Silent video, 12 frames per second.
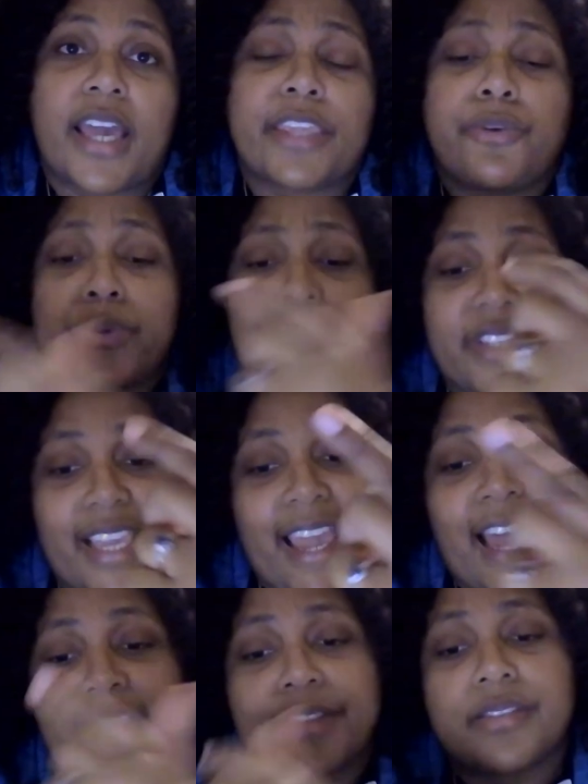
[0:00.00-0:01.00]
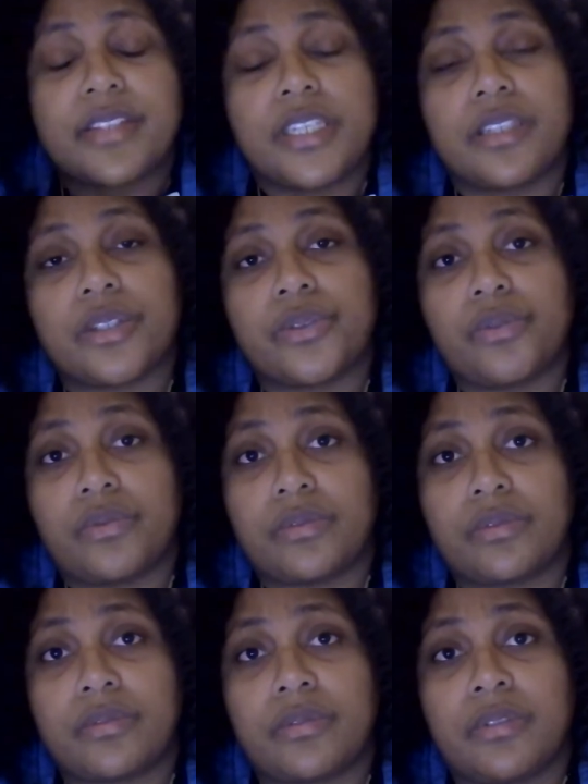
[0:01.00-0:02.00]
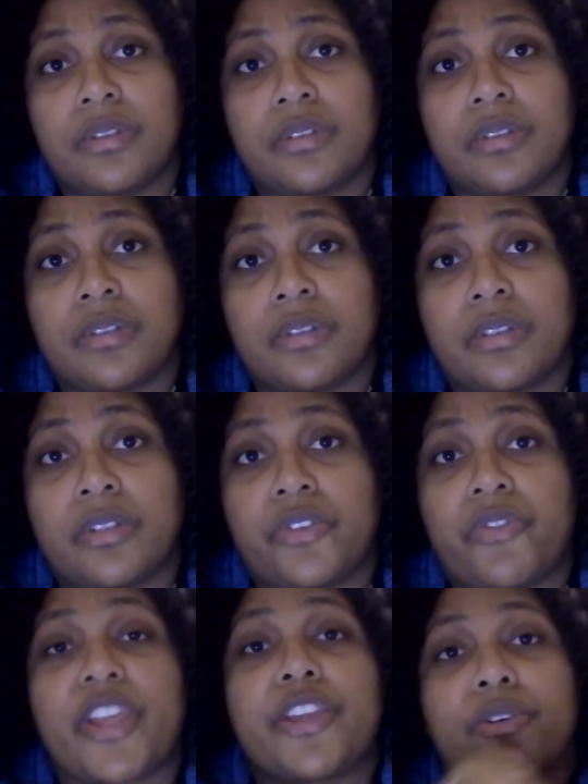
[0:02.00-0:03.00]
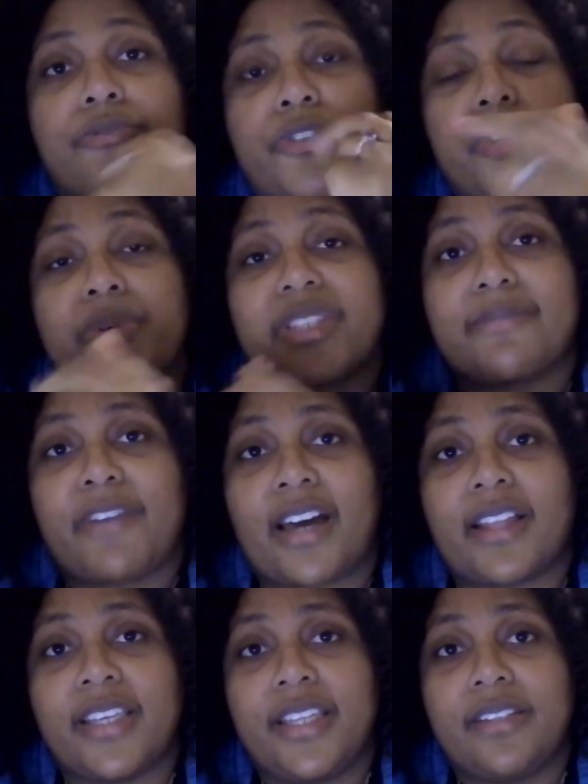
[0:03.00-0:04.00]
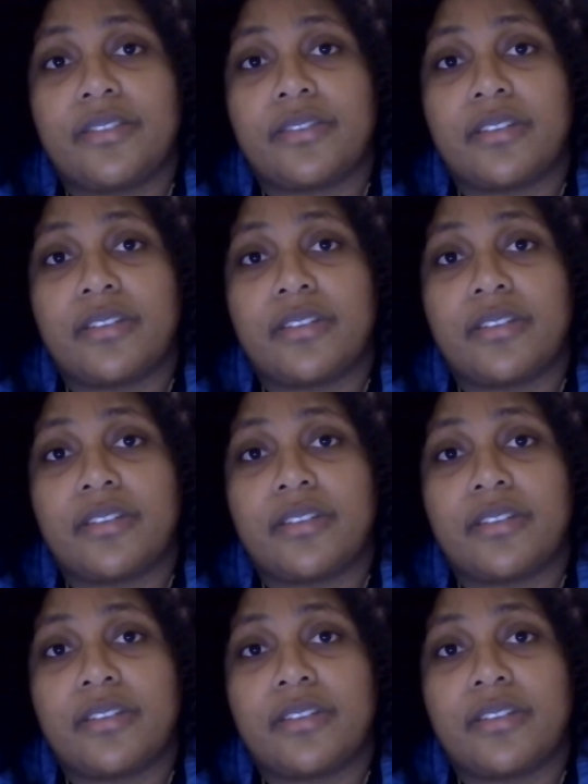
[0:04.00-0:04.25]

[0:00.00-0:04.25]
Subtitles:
You will say, I see you, that your view is valid.